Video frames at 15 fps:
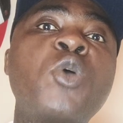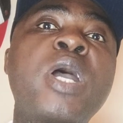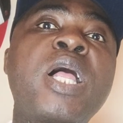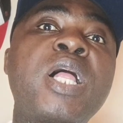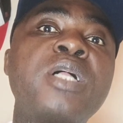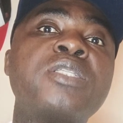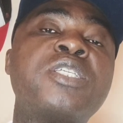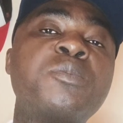you
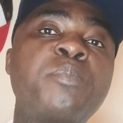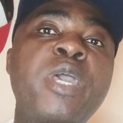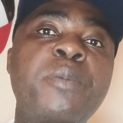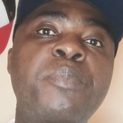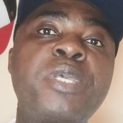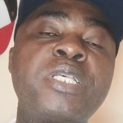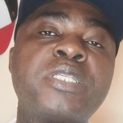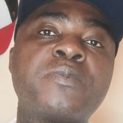healthy
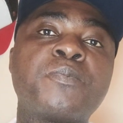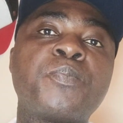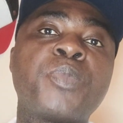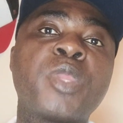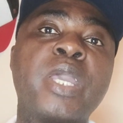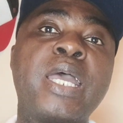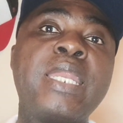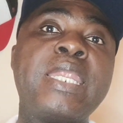babies
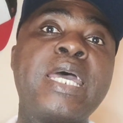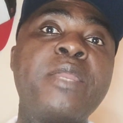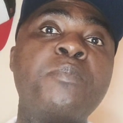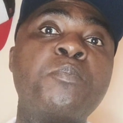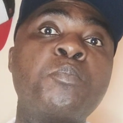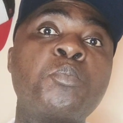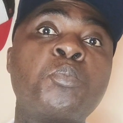and then